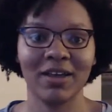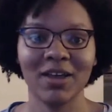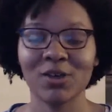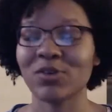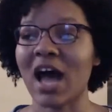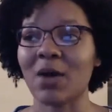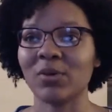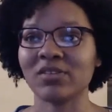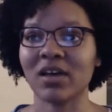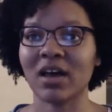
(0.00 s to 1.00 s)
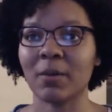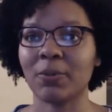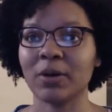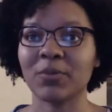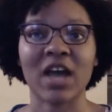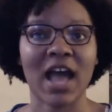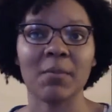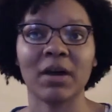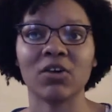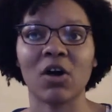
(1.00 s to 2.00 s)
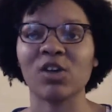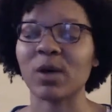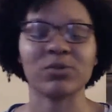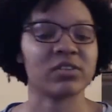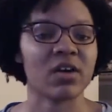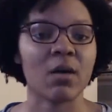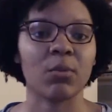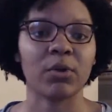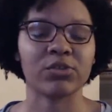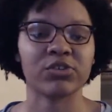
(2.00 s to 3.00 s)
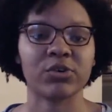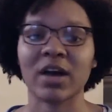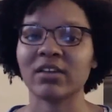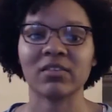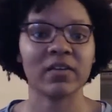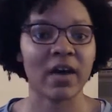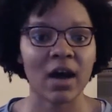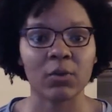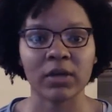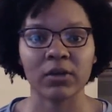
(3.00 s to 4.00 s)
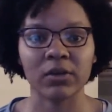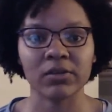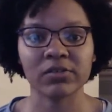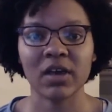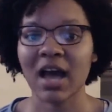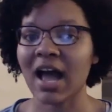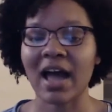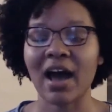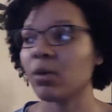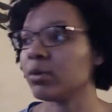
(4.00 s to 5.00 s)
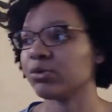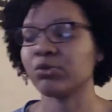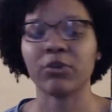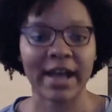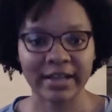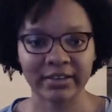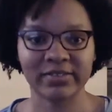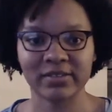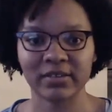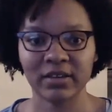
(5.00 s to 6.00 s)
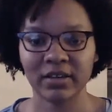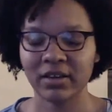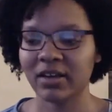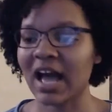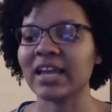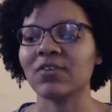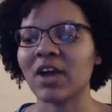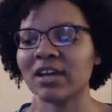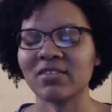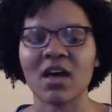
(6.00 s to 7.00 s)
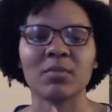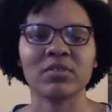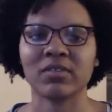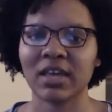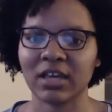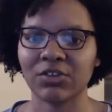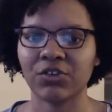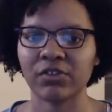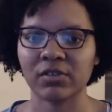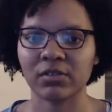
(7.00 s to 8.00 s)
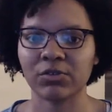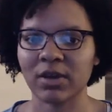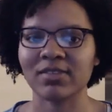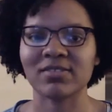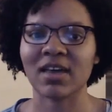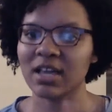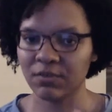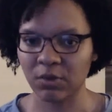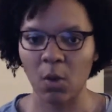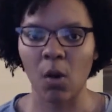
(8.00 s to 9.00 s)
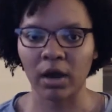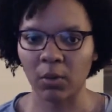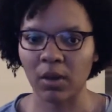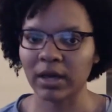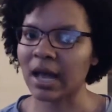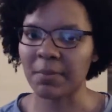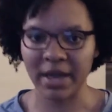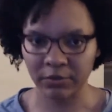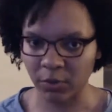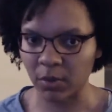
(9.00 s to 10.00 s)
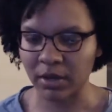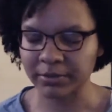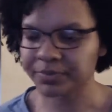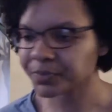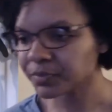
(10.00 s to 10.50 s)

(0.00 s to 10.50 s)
So I was pretty much, I had my dolls, but I was a tomboy too. I had a ton of Hot Wheels. I had Hot Wheels tracks. I never had a Thomas the Tank Engine train set, even though I wanted one. I begged for one.